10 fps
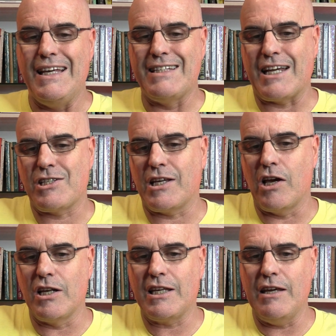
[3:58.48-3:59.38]
is actually
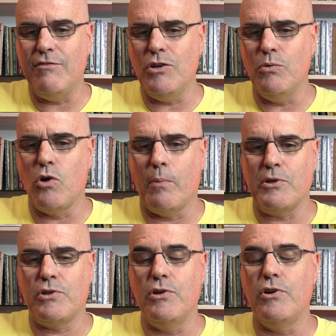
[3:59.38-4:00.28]
going to give you an
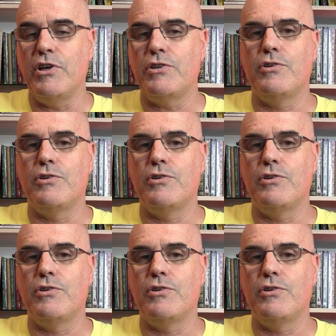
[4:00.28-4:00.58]
opportunity